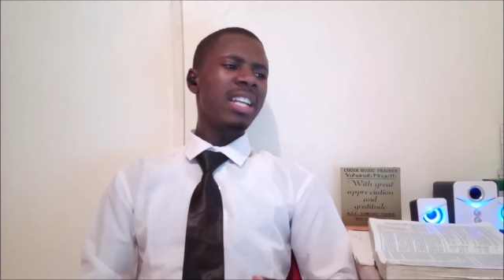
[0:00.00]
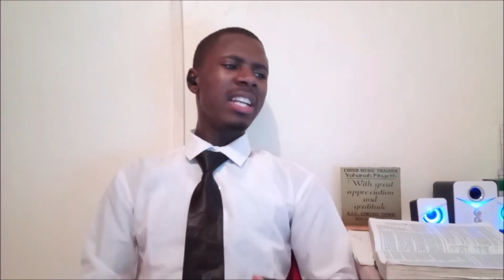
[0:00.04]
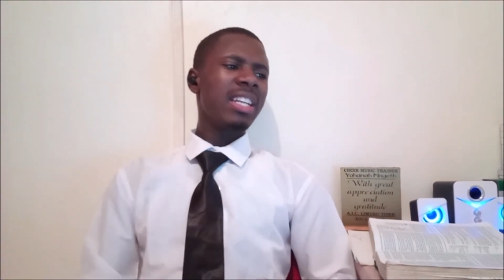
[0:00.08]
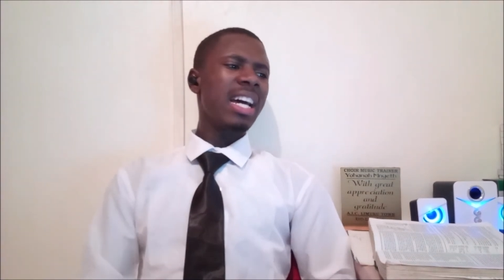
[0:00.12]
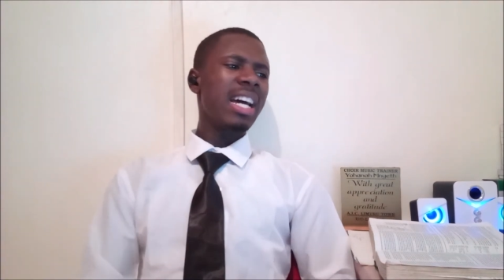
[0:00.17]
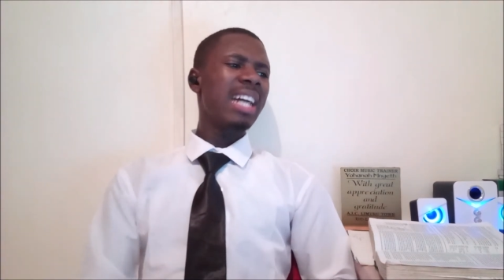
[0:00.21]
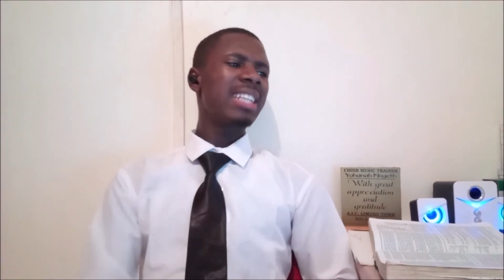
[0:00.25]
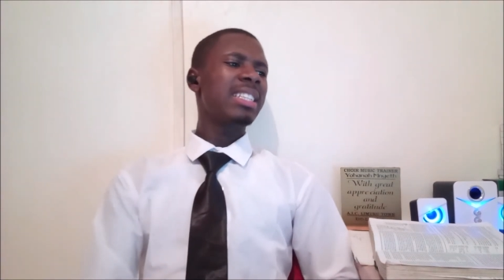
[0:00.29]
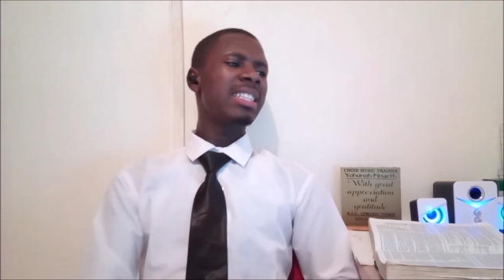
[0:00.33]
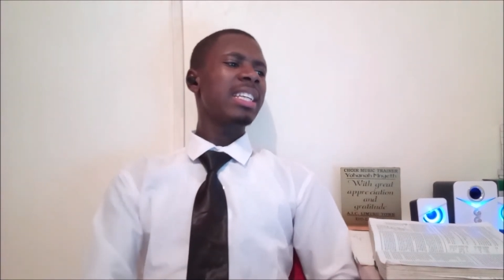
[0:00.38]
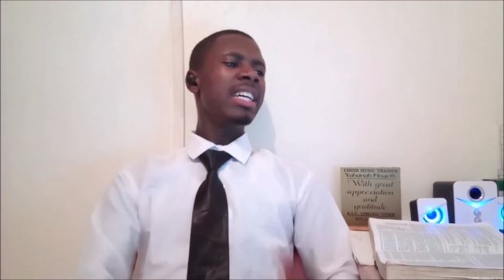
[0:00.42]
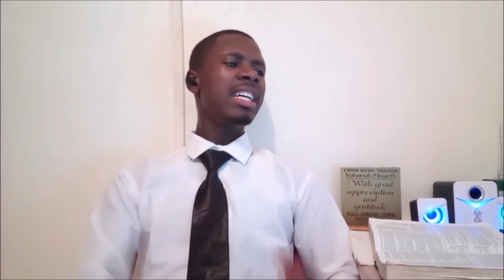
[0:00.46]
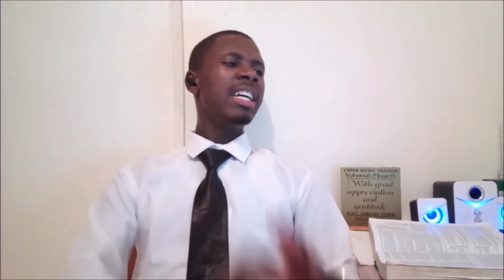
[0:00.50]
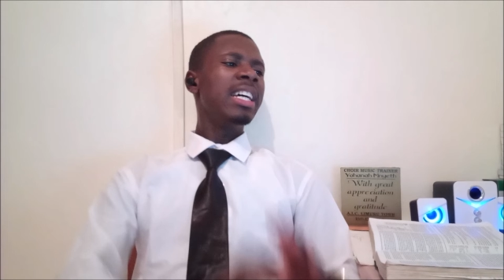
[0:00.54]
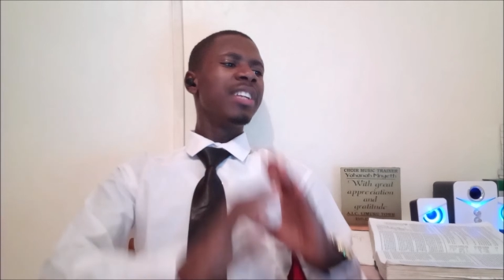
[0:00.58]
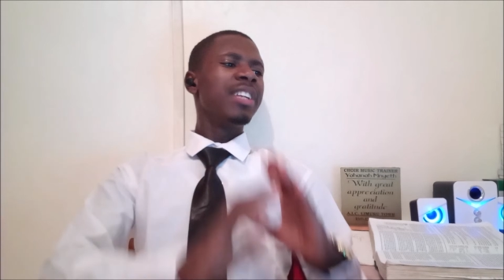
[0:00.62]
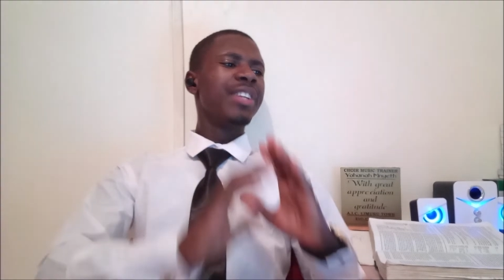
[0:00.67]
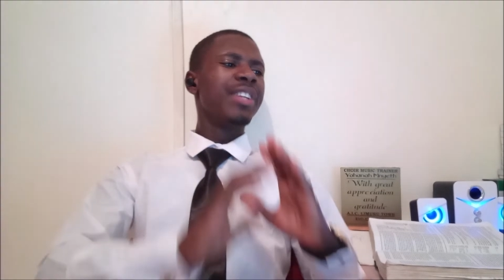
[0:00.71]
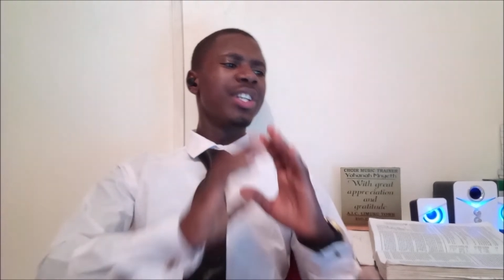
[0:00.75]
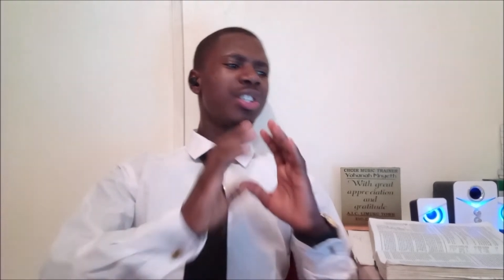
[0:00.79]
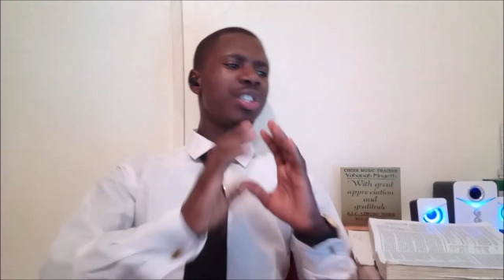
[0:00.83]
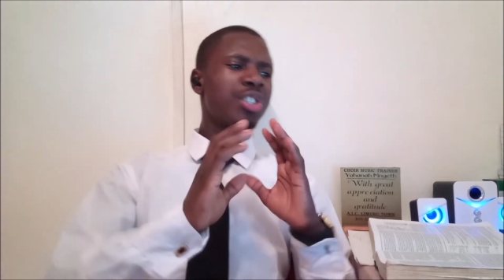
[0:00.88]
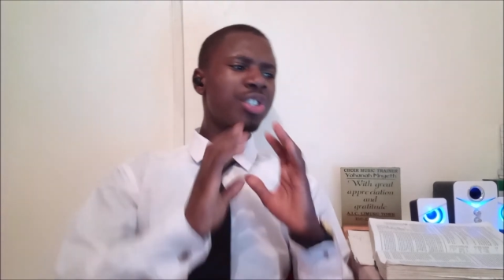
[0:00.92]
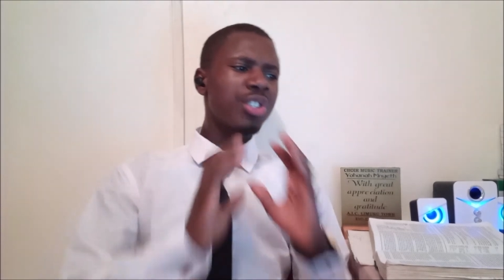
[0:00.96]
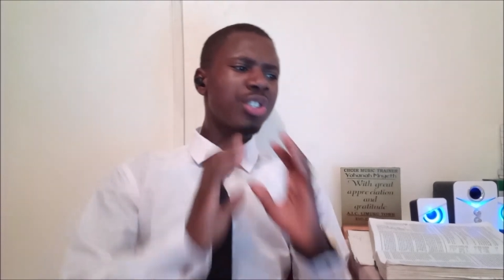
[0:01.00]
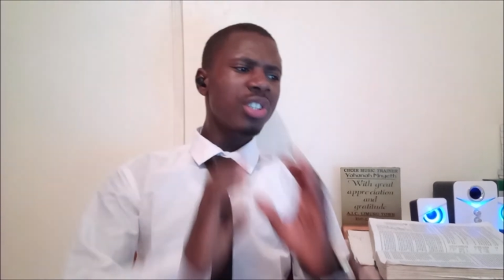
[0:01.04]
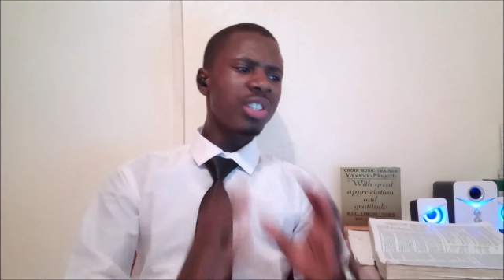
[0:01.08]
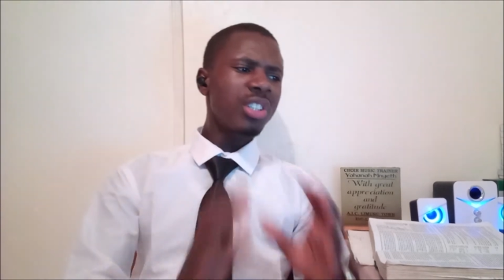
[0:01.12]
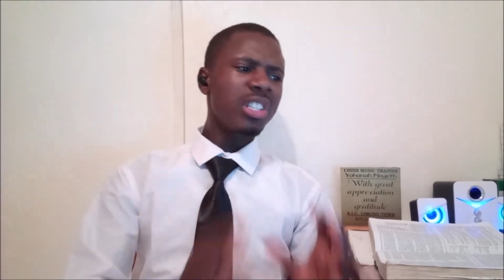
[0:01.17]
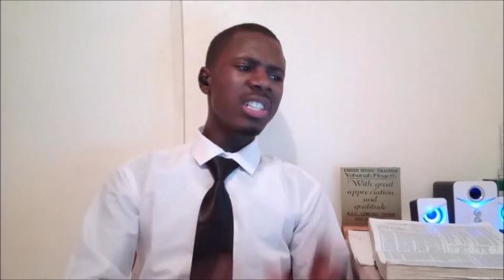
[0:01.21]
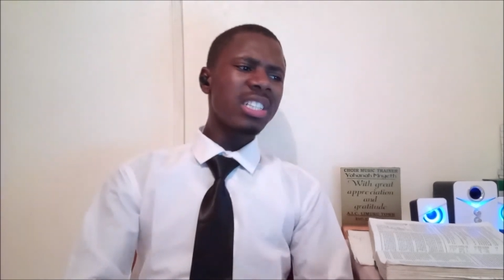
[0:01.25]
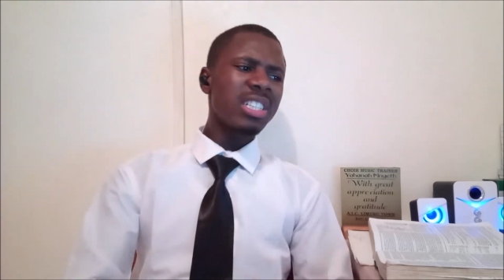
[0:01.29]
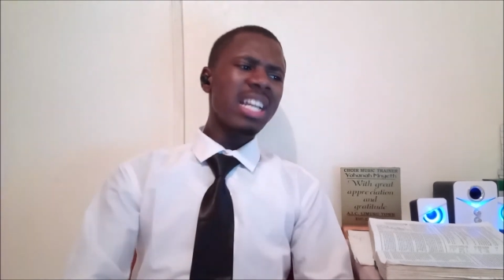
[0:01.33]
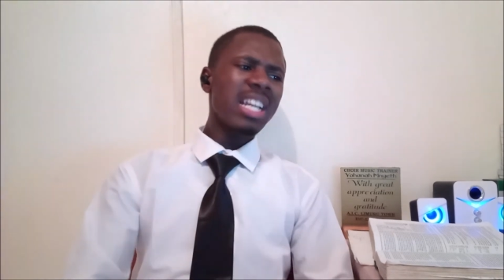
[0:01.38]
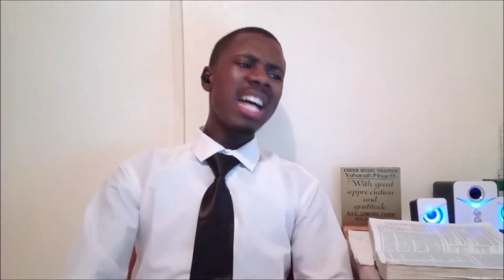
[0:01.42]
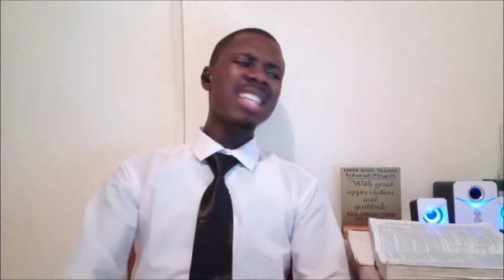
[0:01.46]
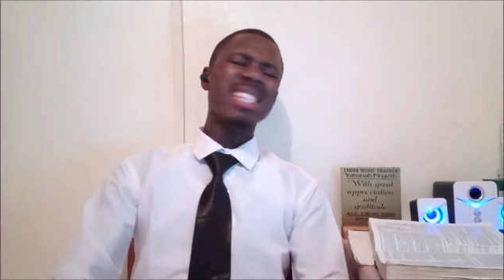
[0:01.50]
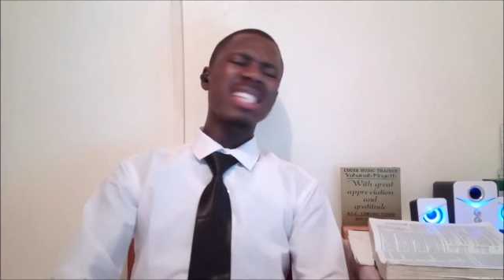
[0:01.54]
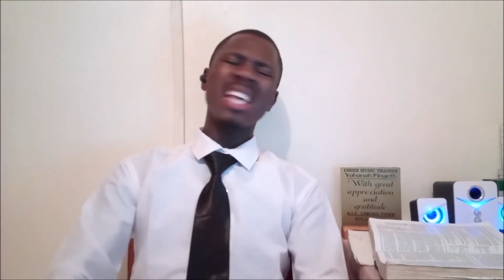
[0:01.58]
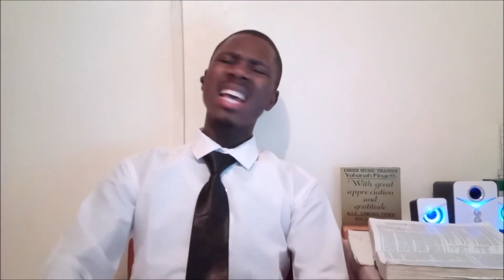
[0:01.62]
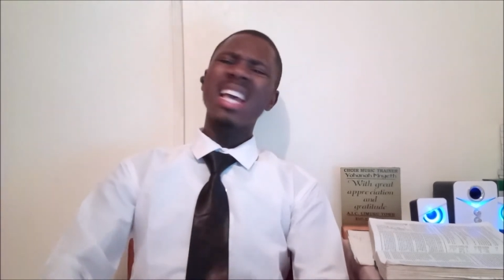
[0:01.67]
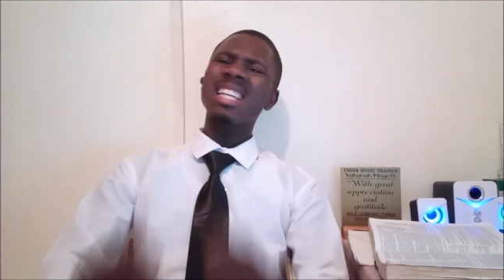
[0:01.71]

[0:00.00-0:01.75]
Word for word: that the church has